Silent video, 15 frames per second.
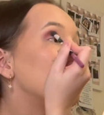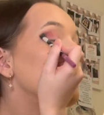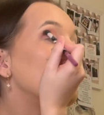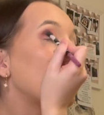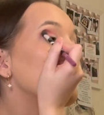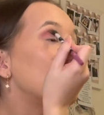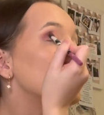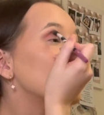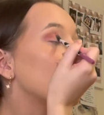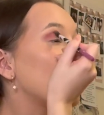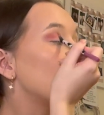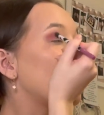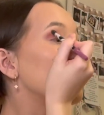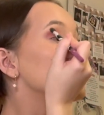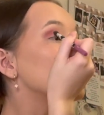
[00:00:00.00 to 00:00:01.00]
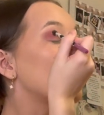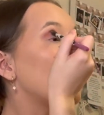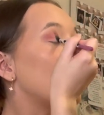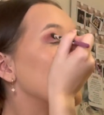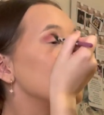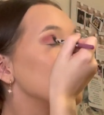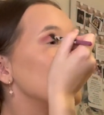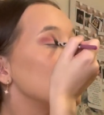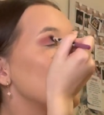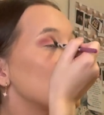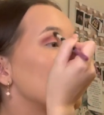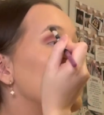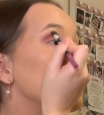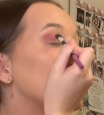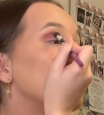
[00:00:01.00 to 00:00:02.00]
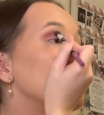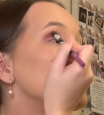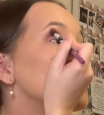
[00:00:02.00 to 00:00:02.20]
like pushing it around your eye. So you do want to be going in